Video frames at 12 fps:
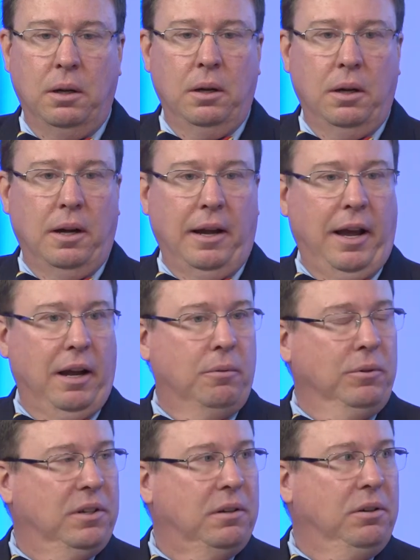
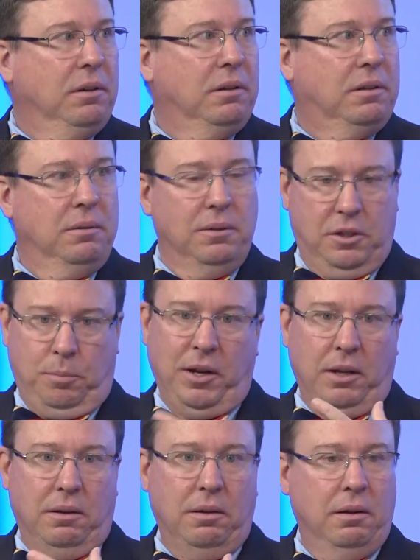acquisition to
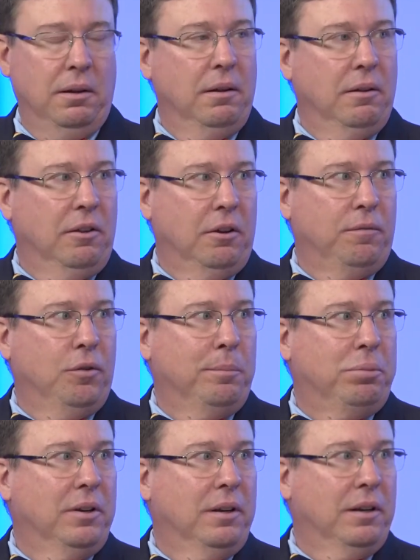expand their
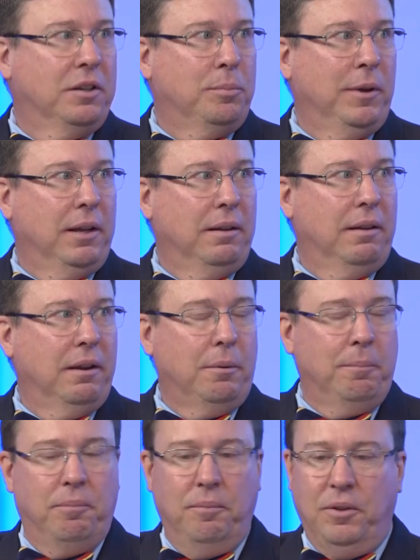footprint, expand
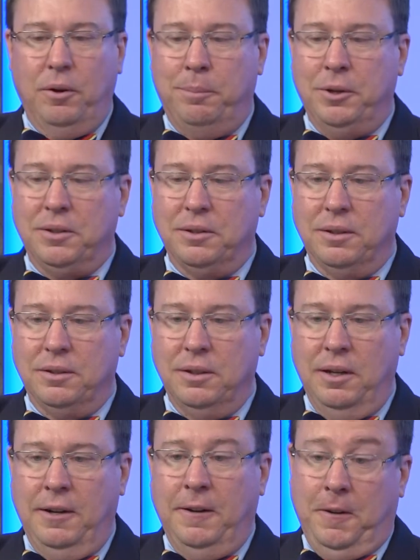their business.
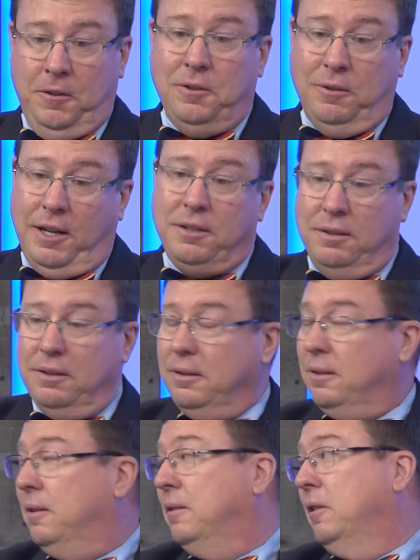So it's
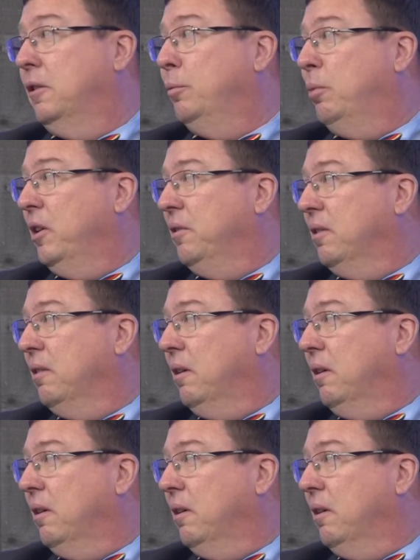a good place to look.